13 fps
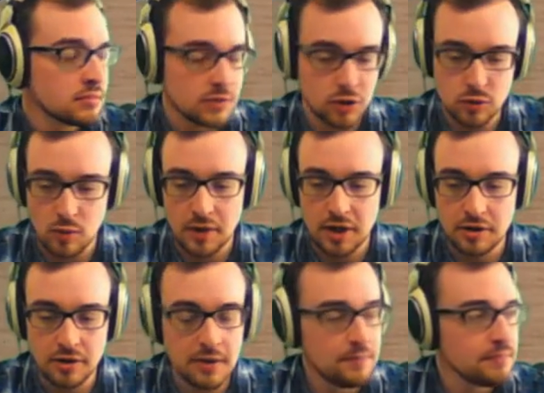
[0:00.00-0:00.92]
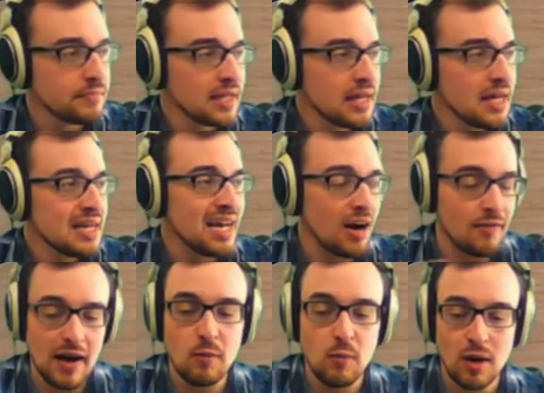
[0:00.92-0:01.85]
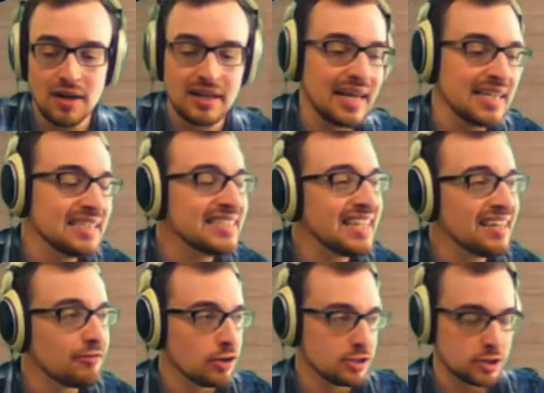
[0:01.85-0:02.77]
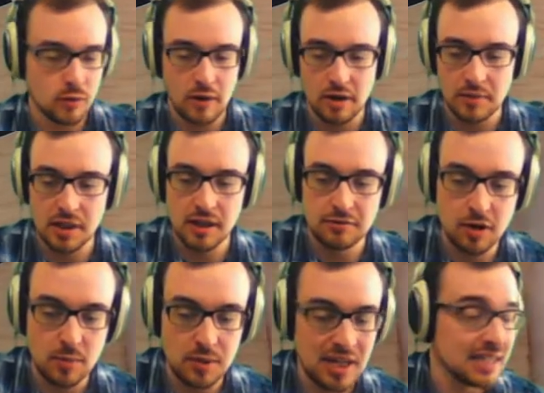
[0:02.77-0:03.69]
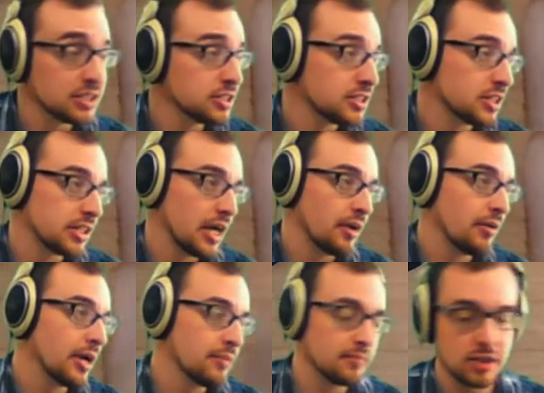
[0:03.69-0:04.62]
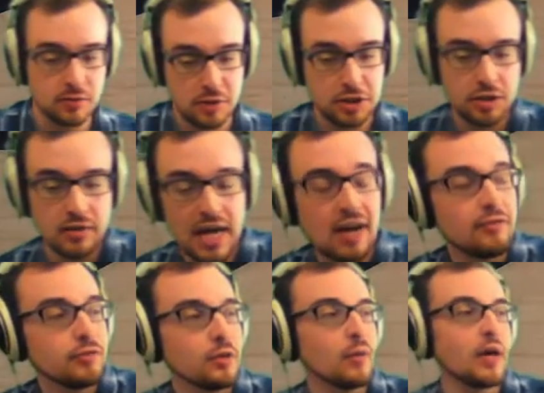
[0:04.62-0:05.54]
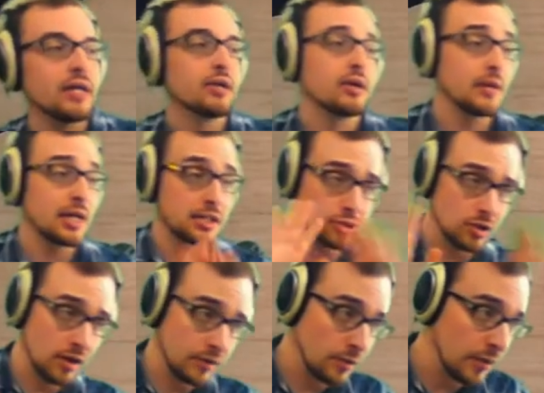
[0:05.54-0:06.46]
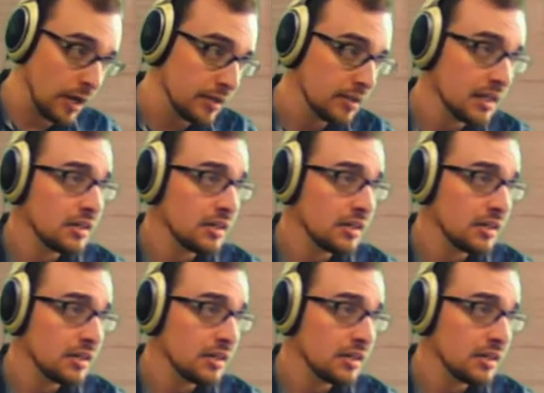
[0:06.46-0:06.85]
There's one way to do it. Now, if I wanted a different square to be left open, not just this guy, right? Because we showed every way here. I'm not going to show every way.